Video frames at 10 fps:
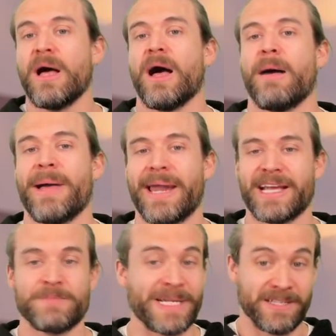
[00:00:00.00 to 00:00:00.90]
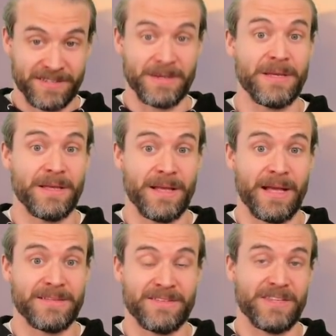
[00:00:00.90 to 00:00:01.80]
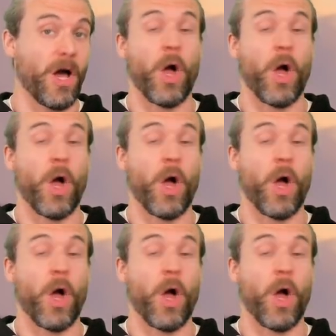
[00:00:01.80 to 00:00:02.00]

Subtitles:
and I expect to see